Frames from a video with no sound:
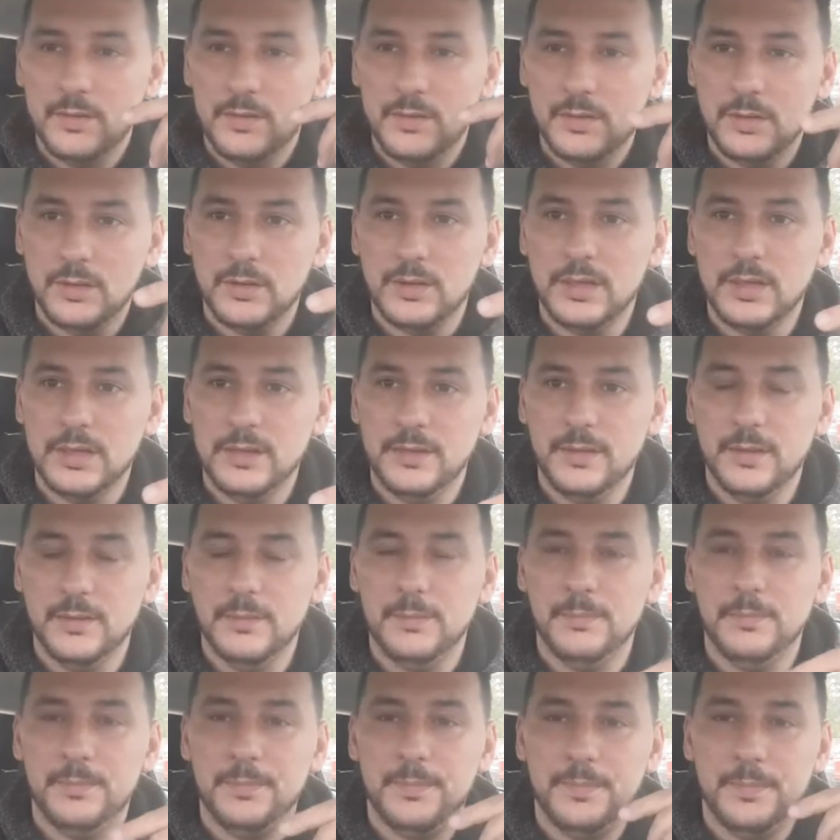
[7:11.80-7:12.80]
during the
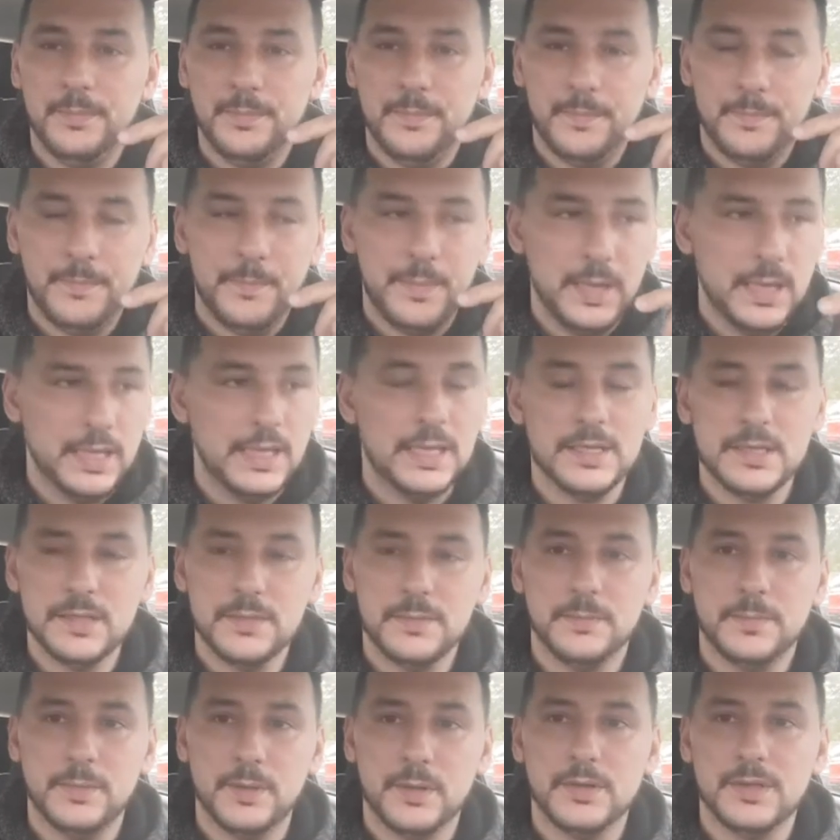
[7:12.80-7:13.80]

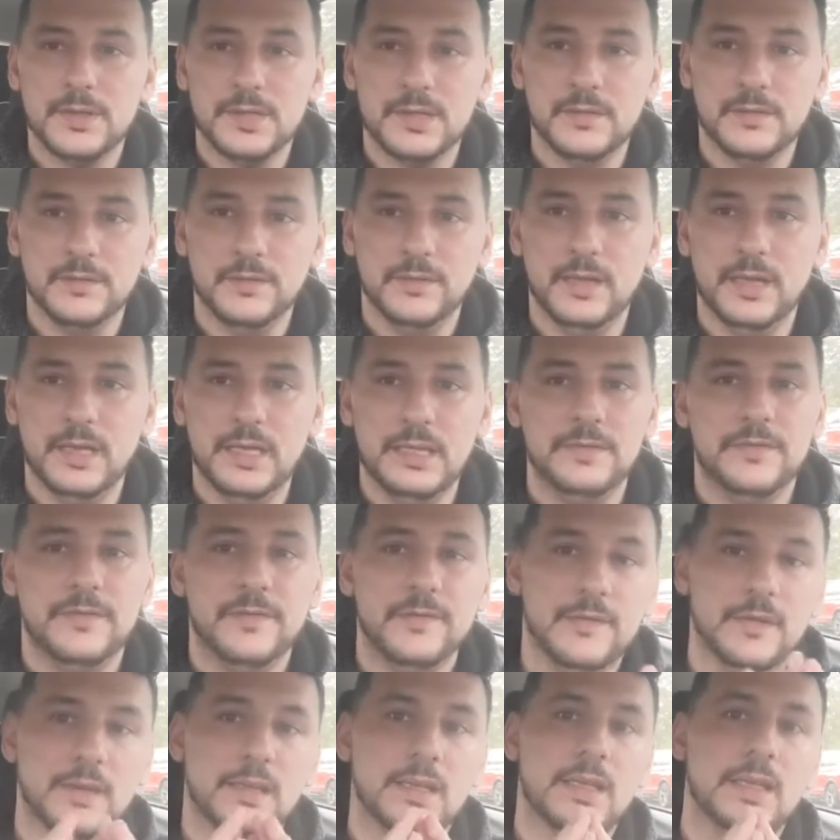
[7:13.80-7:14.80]
biggest burst of
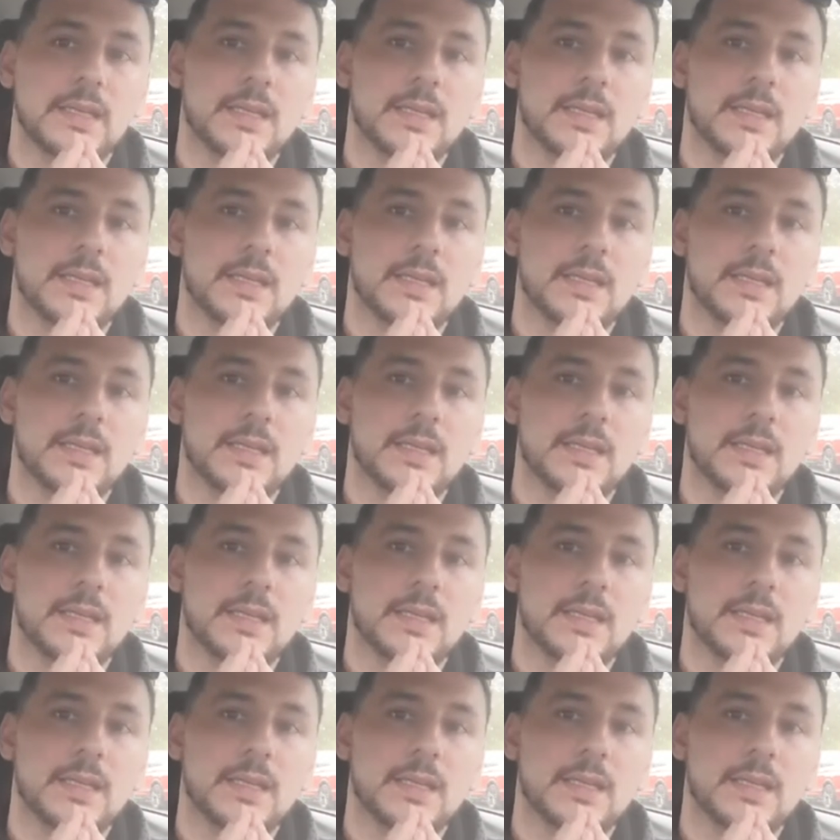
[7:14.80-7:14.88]
life,